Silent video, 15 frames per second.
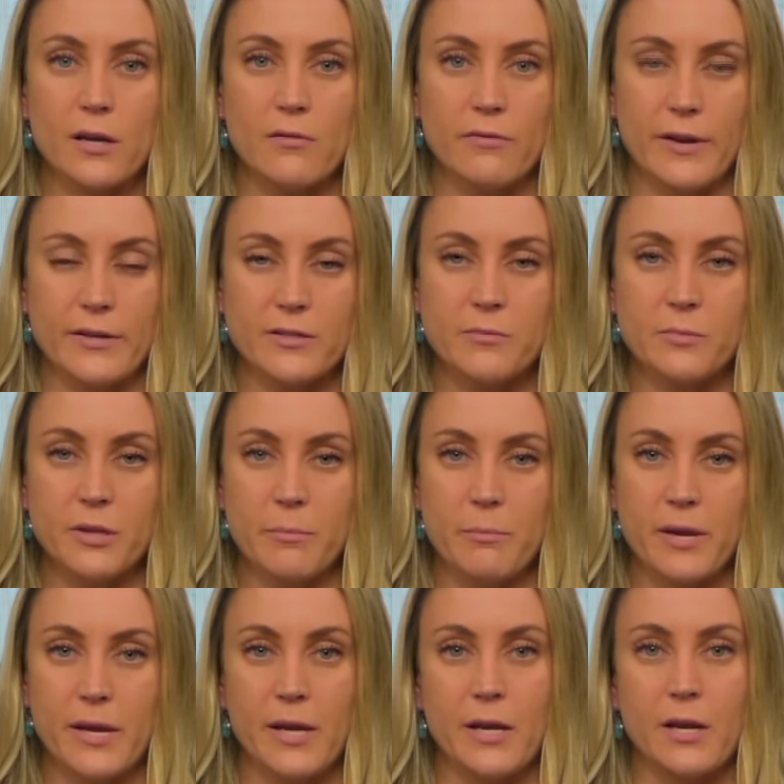and phantom limb
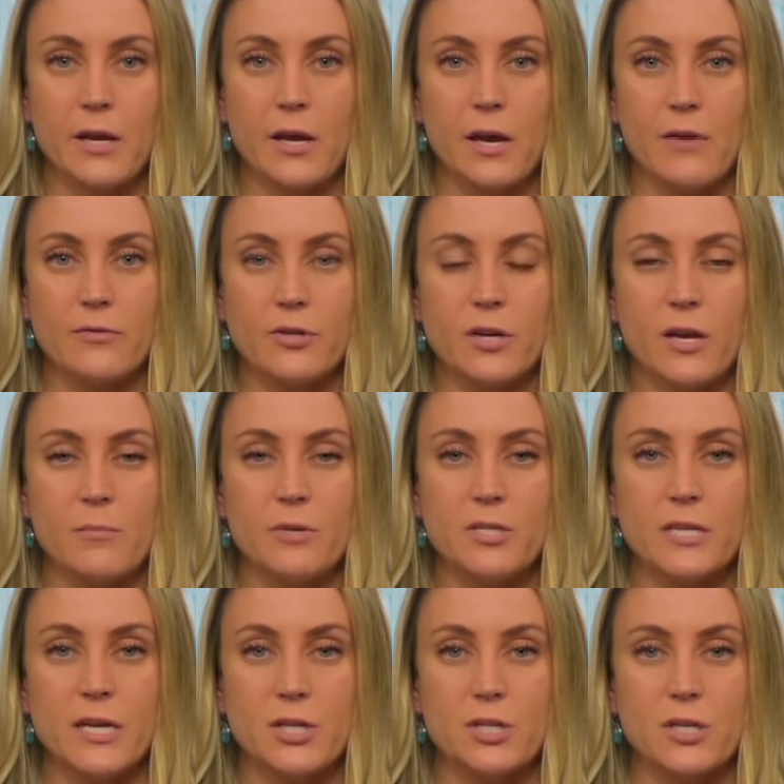pain after
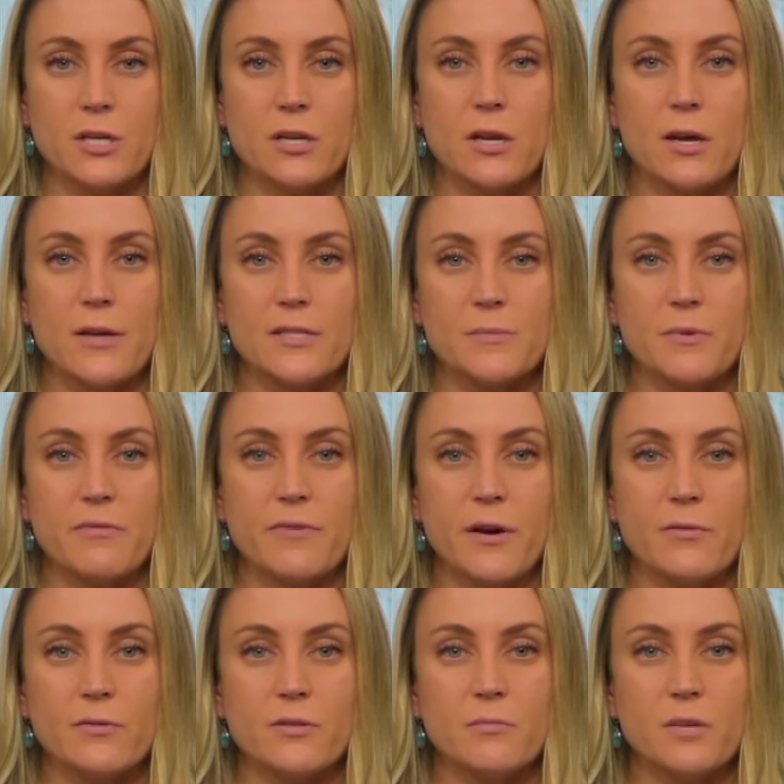amputation has been
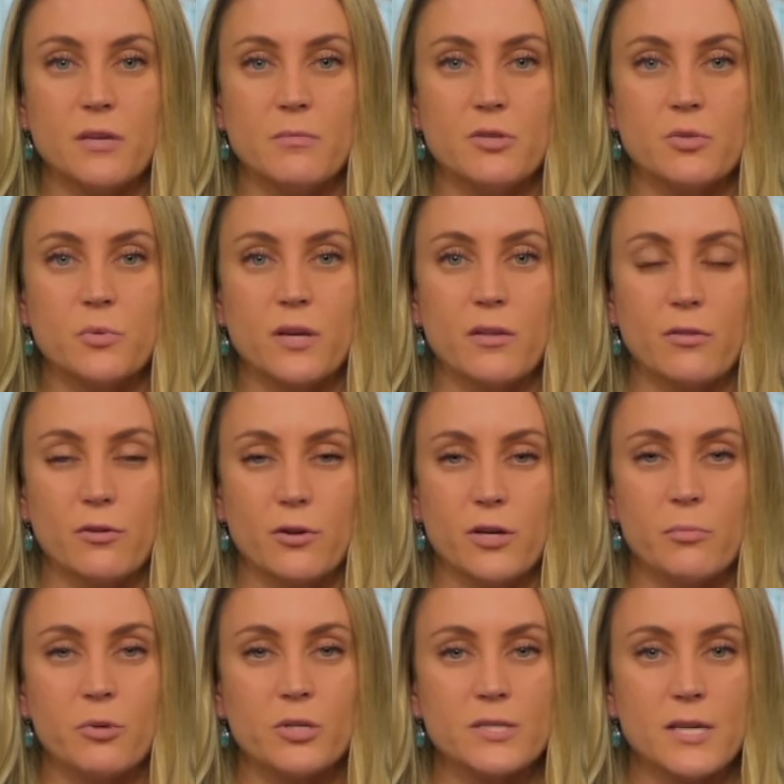found to be between
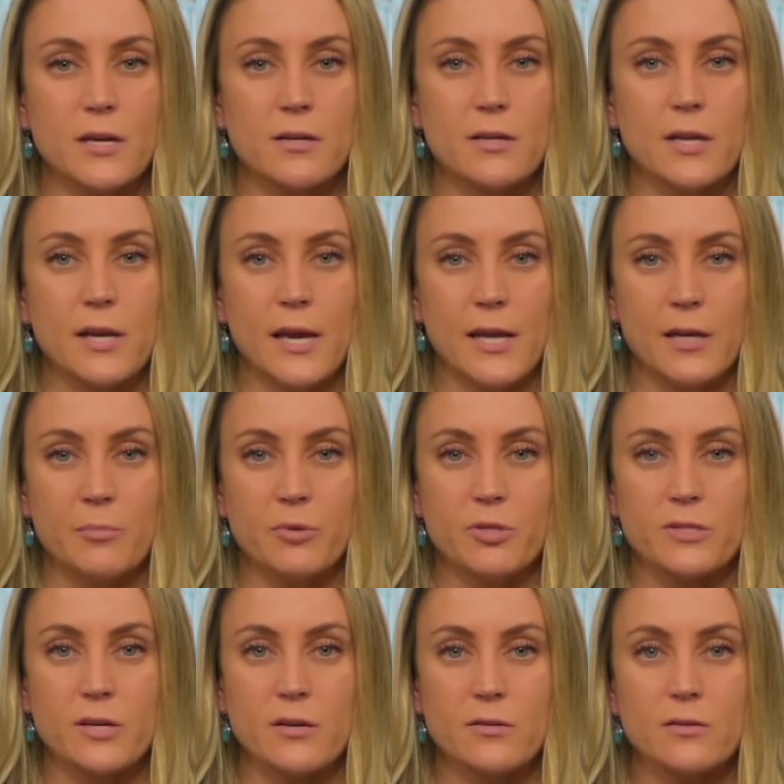30% and
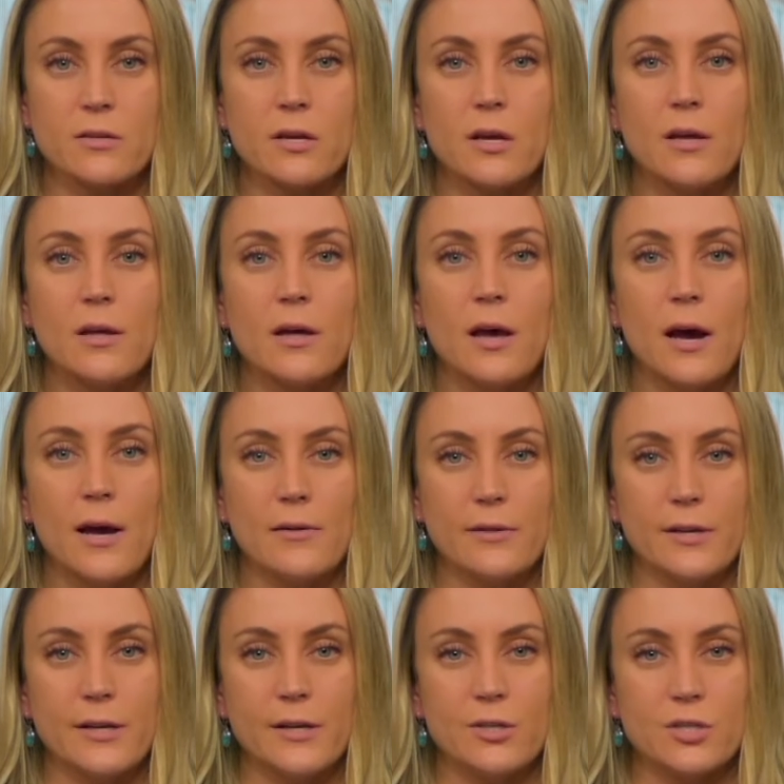80%,
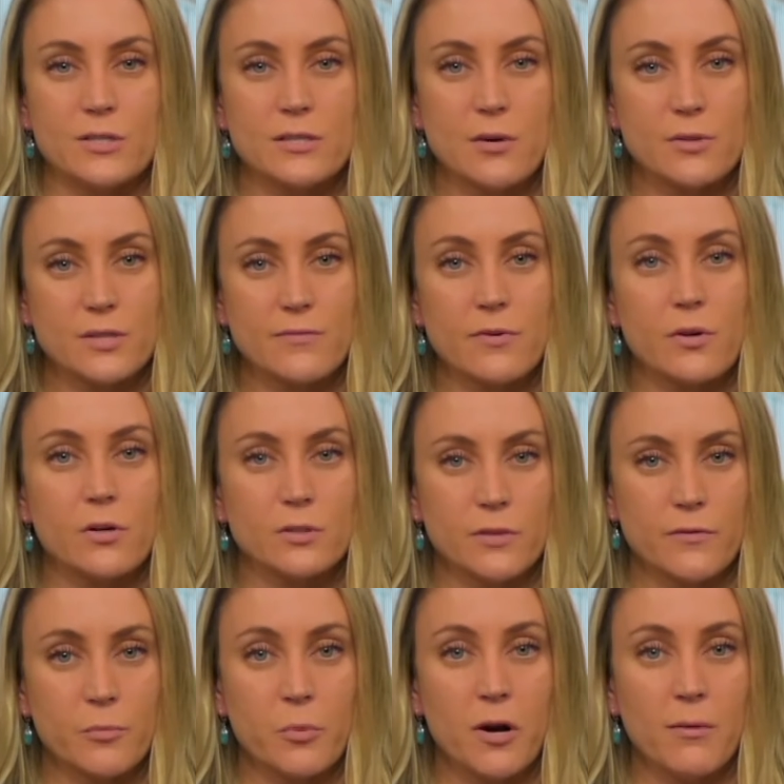highlighting just how difficult
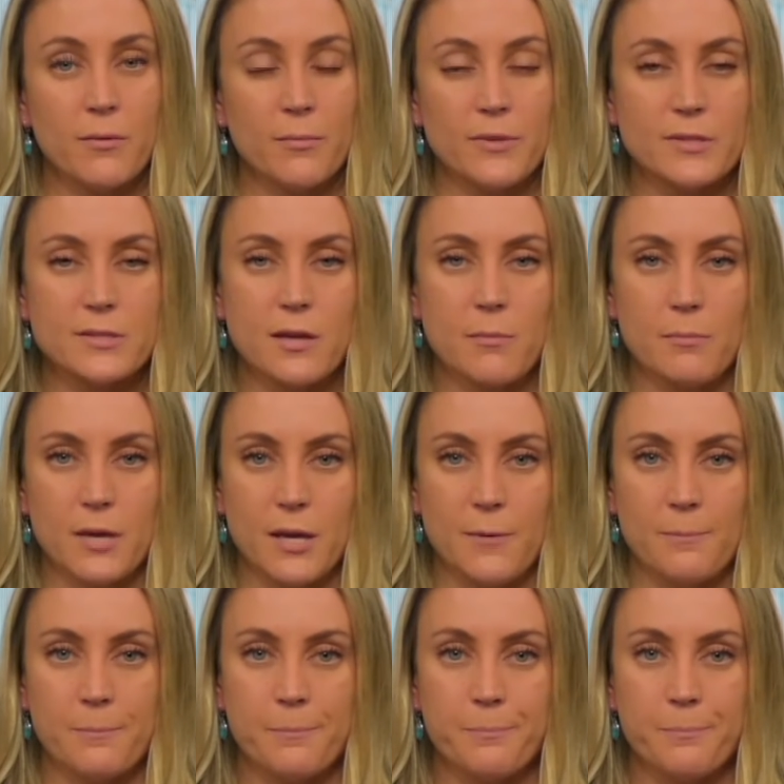of a problem this can be.